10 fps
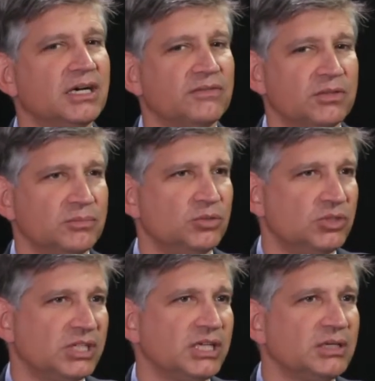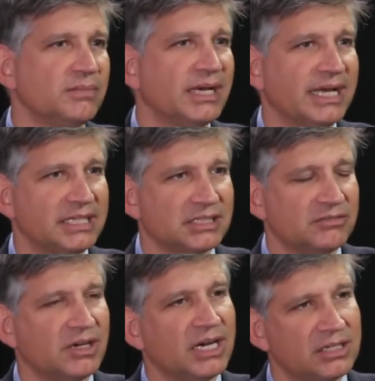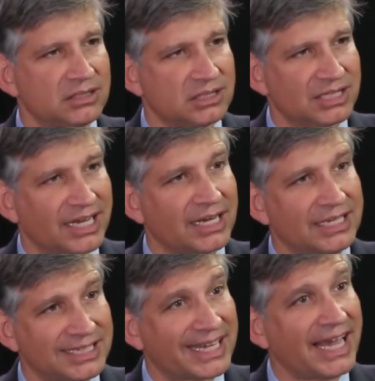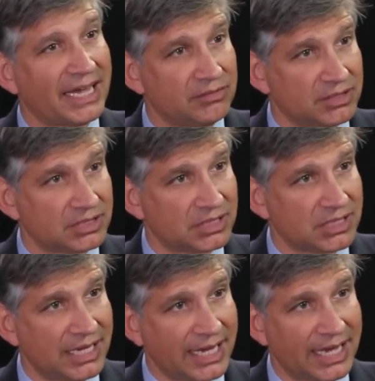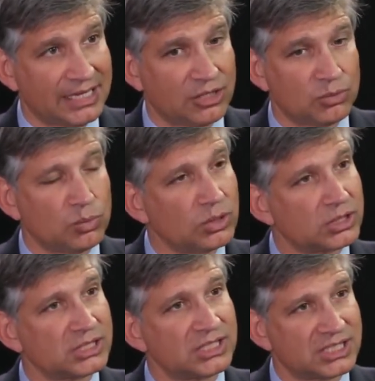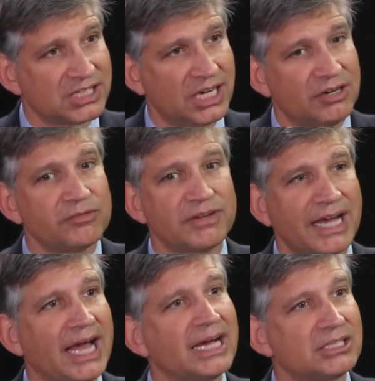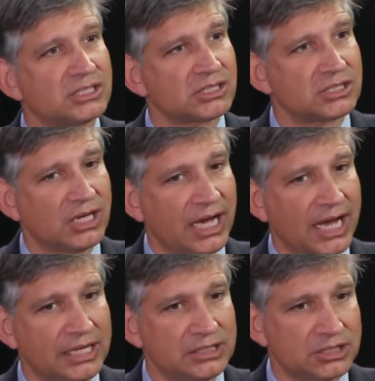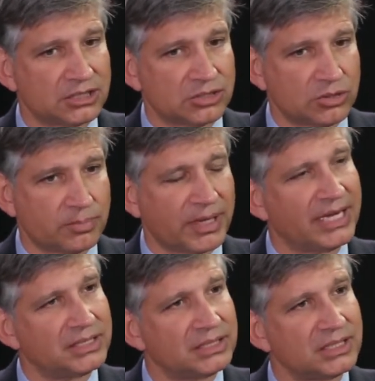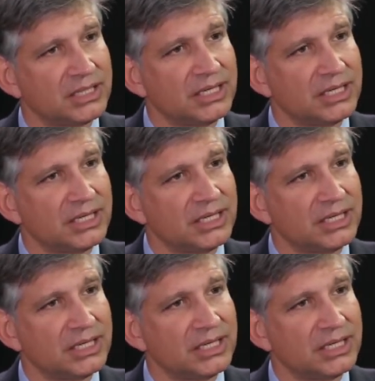of the museum and its environs as a canvas, and mm-hmm. the works itself as your paint.